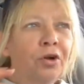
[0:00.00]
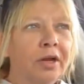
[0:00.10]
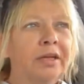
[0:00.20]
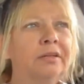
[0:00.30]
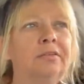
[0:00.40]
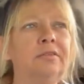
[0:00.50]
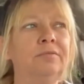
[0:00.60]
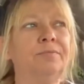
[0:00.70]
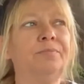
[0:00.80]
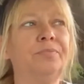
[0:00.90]
green,
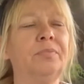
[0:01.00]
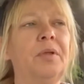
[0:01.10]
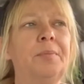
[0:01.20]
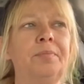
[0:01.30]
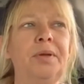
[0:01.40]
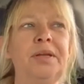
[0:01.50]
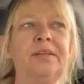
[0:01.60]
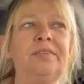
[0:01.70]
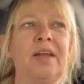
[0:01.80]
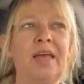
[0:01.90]
but
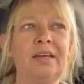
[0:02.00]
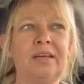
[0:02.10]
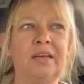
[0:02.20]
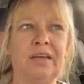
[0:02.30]
it's like